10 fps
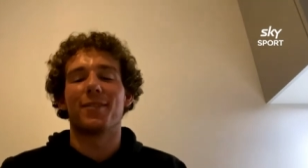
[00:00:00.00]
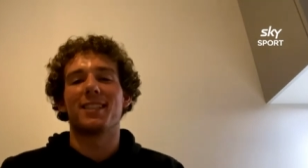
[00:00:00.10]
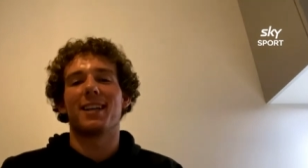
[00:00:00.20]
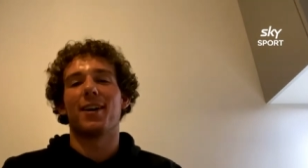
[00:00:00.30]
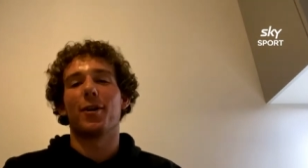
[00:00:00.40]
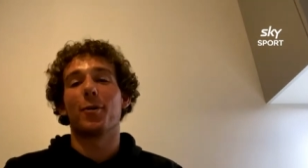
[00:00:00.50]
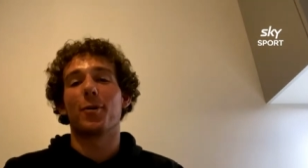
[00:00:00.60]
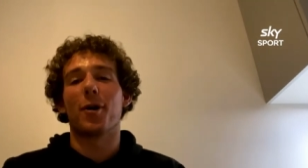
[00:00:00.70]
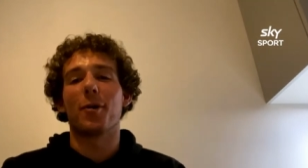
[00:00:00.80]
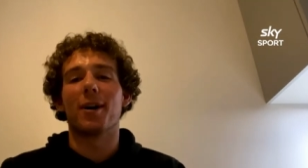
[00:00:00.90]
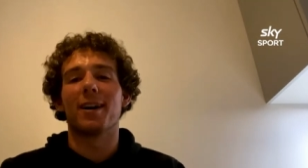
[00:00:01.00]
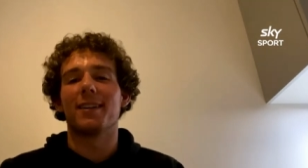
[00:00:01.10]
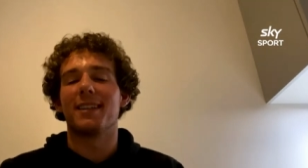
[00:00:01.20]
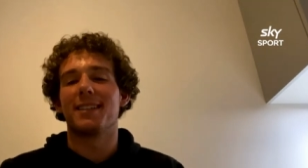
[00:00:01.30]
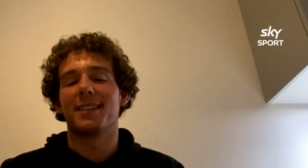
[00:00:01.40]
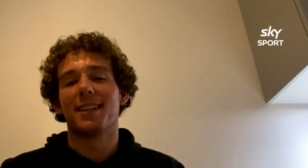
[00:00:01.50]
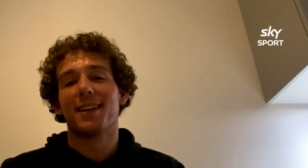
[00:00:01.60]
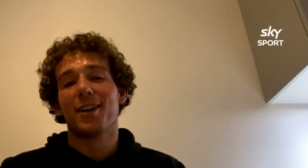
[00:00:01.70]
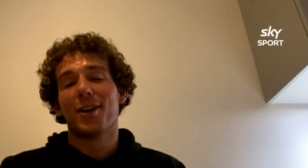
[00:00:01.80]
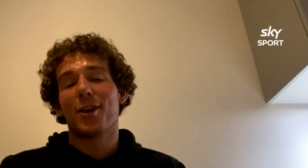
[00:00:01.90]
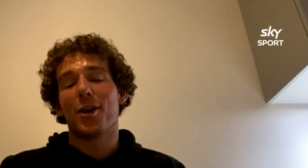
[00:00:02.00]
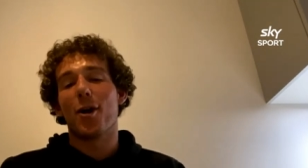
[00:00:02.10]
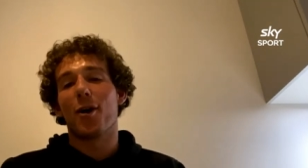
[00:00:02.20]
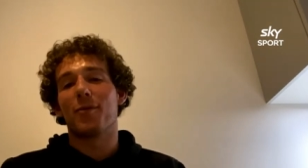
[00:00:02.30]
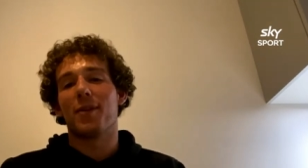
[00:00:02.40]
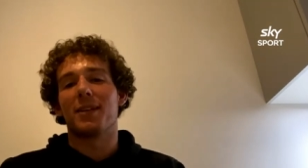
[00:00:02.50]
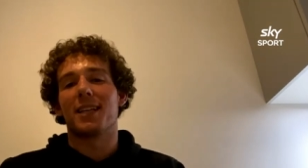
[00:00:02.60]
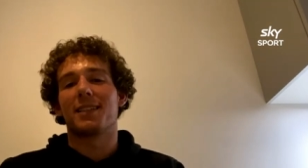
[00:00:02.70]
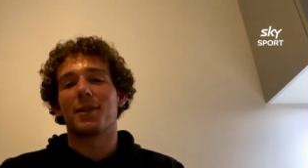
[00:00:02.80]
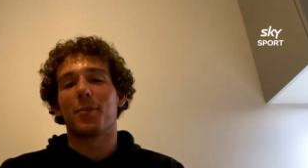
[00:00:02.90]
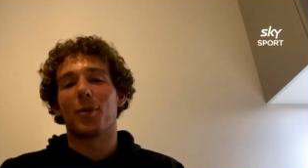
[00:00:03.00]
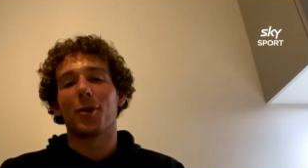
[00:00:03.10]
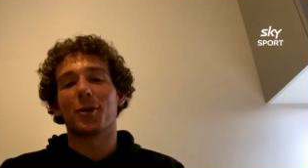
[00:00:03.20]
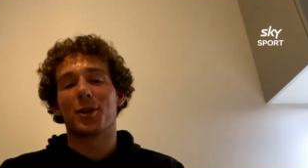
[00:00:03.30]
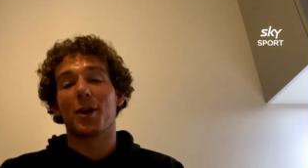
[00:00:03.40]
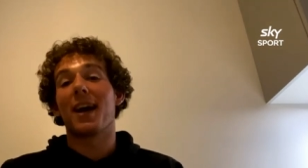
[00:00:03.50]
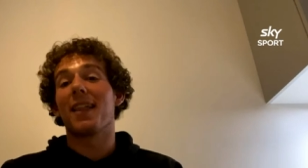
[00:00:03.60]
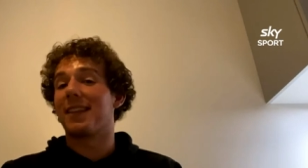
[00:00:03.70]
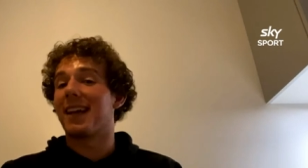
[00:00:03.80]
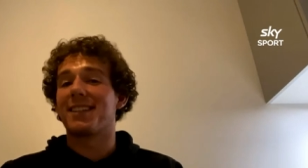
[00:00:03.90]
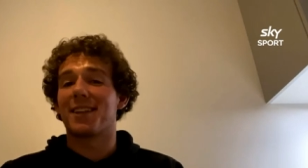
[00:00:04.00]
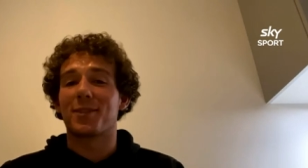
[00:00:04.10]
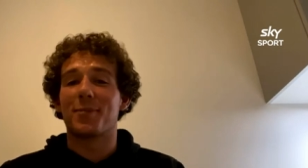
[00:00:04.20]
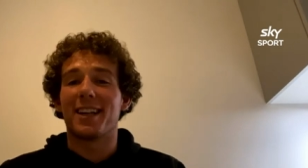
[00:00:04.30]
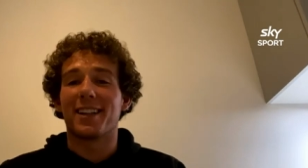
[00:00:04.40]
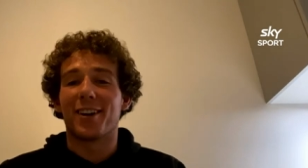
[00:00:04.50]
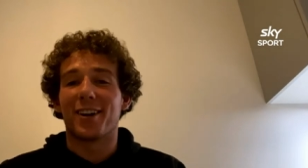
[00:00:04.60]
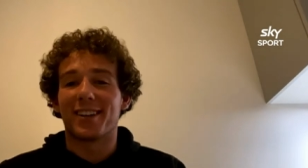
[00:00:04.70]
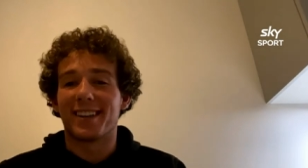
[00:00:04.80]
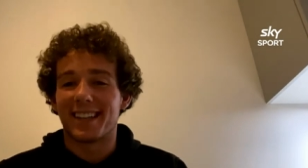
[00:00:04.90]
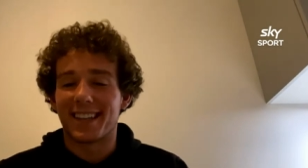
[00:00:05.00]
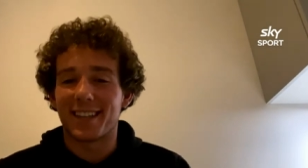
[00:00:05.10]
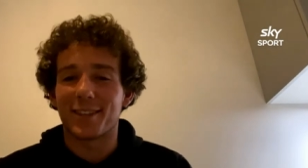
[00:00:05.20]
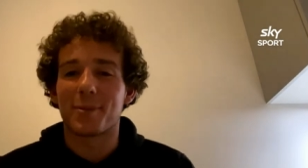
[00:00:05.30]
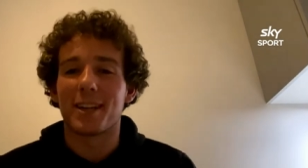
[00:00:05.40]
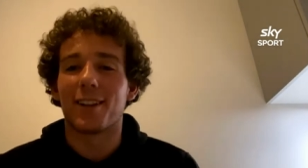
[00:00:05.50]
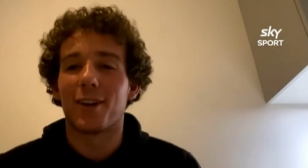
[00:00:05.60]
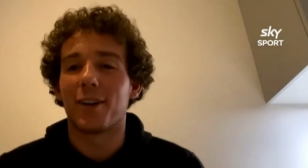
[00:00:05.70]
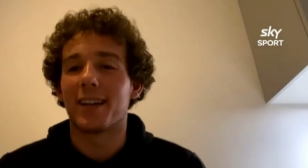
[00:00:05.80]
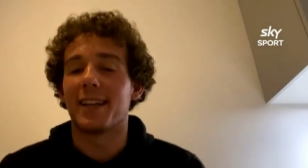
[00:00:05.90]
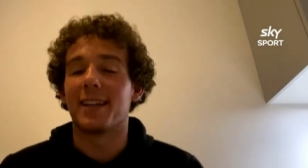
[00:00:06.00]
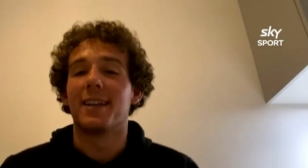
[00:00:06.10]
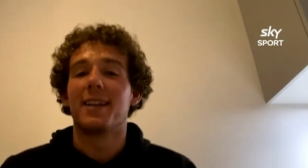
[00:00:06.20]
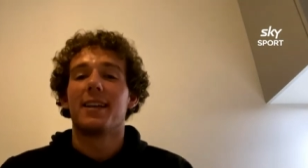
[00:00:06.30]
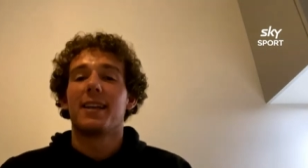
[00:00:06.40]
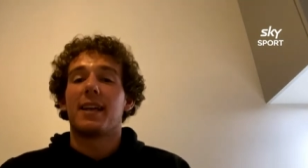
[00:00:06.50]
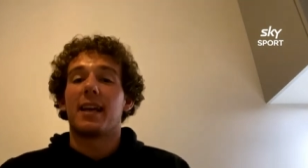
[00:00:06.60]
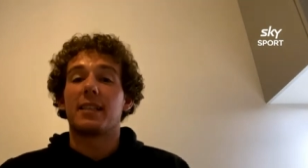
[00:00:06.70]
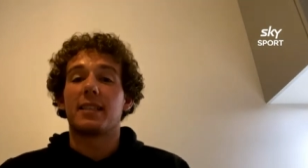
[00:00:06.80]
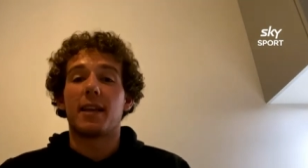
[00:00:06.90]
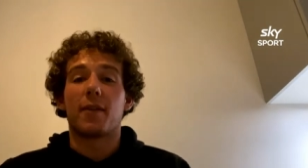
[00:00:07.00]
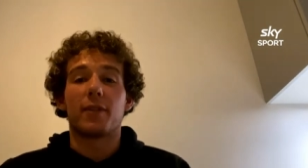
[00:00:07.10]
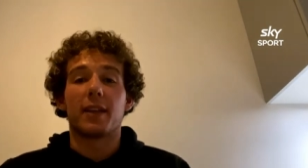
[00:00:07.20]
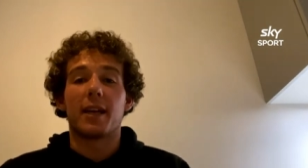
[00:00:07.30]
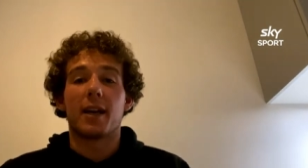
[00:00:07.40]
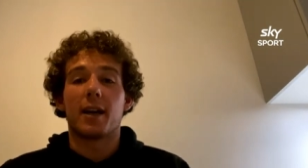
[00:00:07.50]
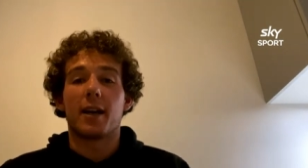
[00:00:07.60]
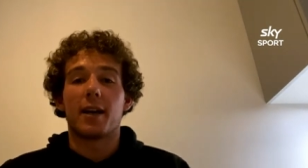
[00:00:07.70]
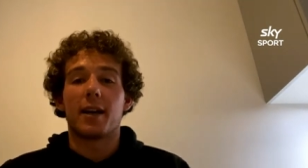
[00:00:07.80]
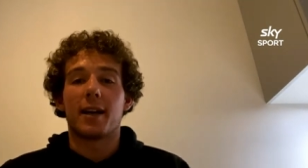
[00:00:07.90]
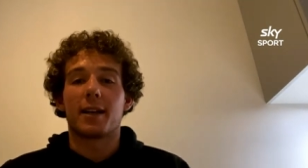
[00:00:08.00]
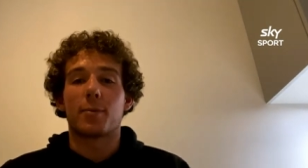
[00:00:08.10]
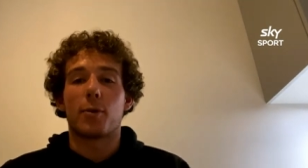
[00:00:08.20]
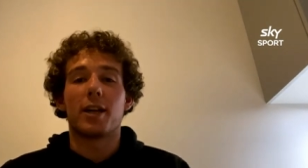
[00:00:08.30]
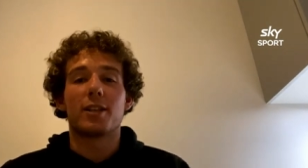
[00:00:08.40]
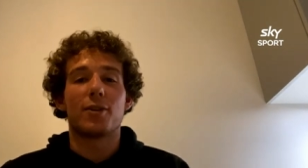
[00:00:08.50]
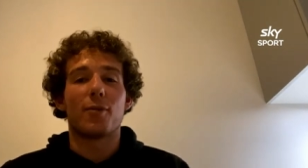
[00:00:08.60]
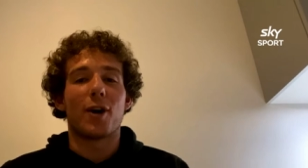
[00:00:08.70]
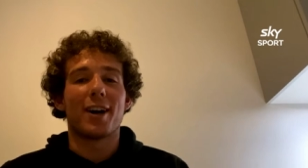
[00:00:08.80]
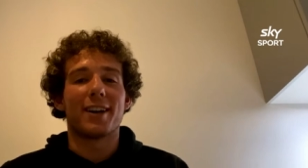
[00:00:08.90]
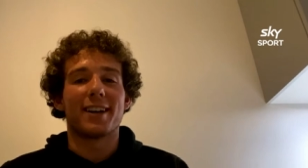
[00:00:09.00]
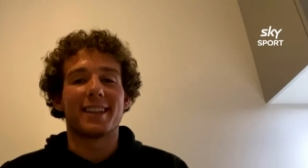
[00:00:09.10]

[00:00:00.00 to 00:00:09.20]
Obviously, I know him quite well, and he's you know a fantastic bloke. So yeah, that, that does mean a lot. That does mean a lot, and it's definitely uh, an aspiration of mine.